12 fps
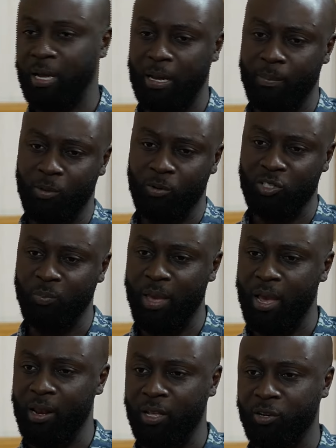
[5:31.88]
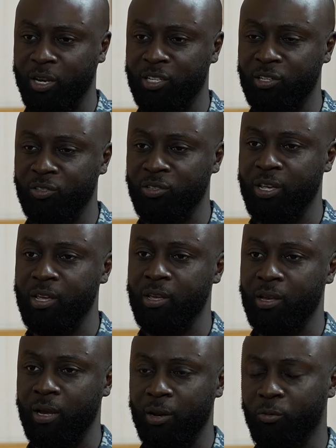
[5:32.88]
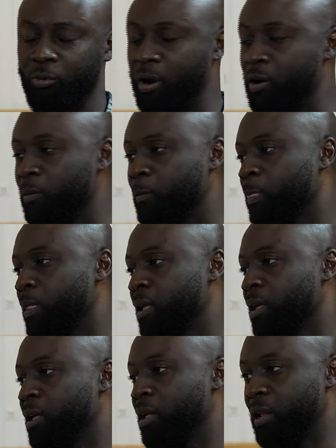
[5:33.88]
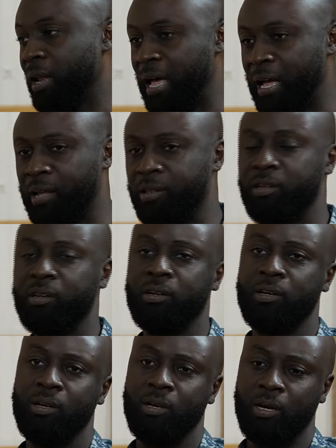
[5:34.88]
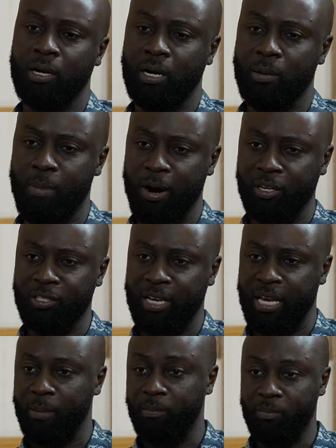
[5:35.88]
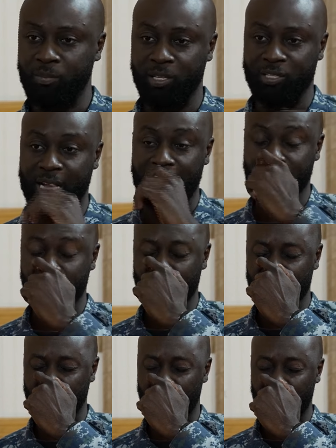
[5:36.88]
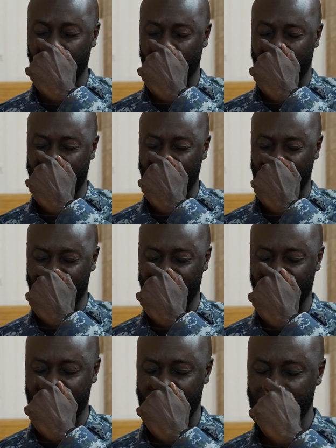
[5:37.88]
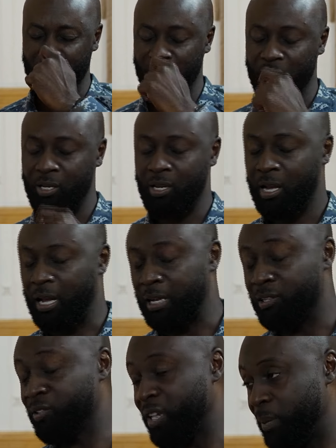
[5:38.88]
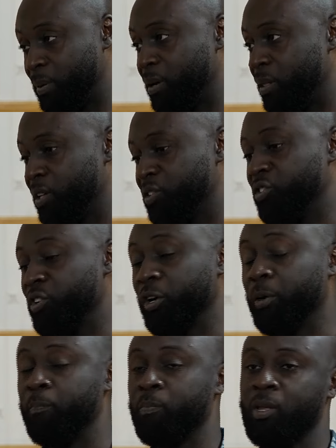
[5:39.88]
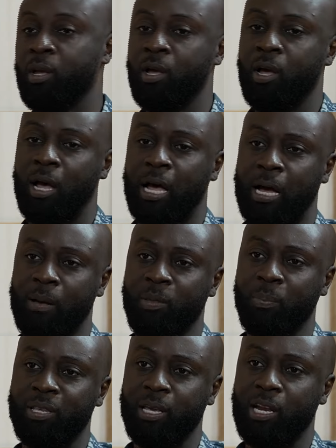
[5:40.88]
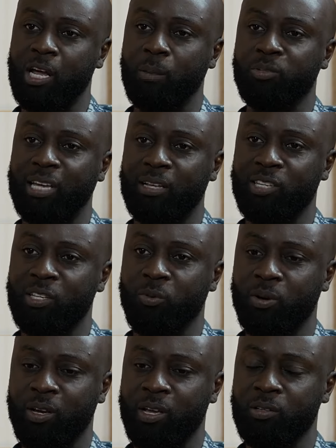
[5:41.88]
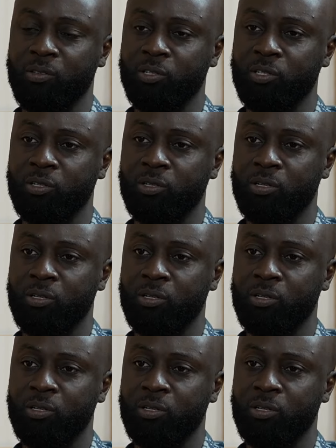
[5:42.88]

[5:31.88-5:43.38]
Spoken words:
those being interagency and ground, land, maritime disaster response, humanitarian assistance, and cyber this year. The particular objectives we're looking to